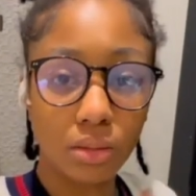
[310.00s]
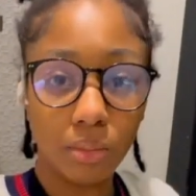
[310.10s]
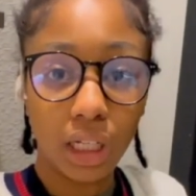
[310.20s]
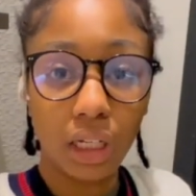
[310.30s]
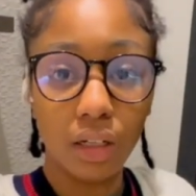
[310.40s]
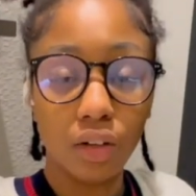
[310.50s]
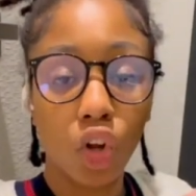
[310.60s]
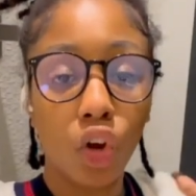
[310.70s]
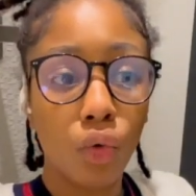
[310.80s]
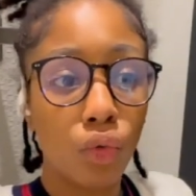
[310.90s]
made
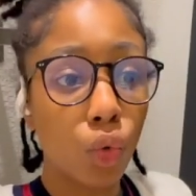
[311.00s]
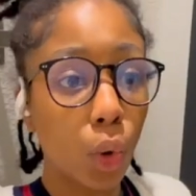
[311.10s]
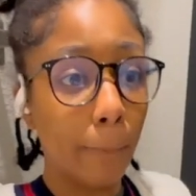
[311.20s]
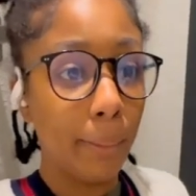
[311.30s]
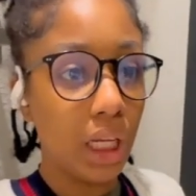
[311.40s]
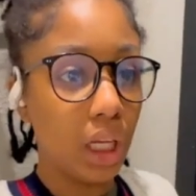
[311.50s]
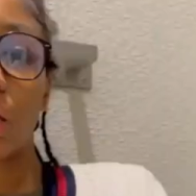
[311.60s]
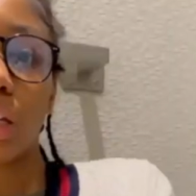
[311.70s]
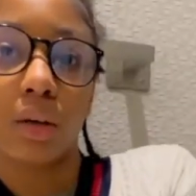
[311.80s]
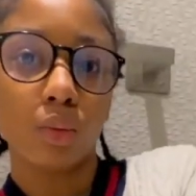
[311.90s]
for me.
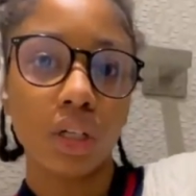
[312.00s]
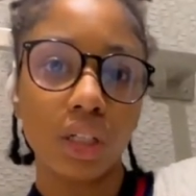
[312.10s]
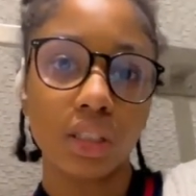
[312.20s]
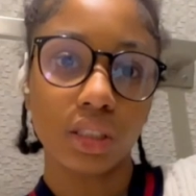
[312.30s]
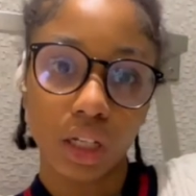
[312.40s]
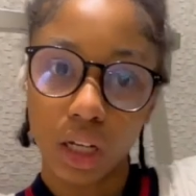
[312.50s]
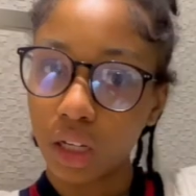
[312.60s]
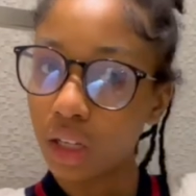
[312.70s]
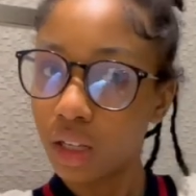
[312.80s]
It wears like.